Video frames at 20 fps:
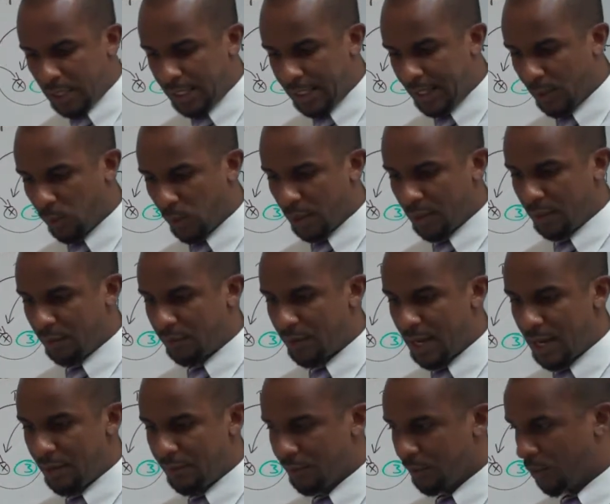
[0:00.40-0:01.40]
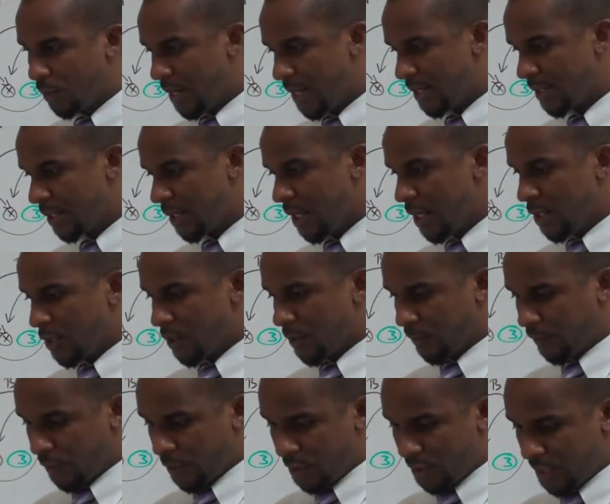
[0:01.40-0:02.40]
in one of the five ways. So the
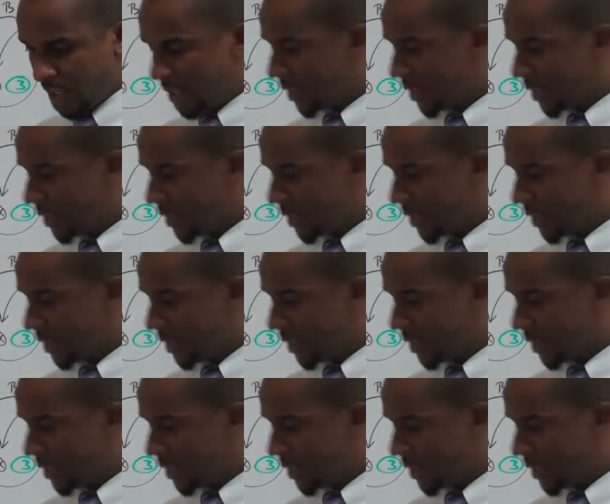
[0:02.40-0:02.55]
first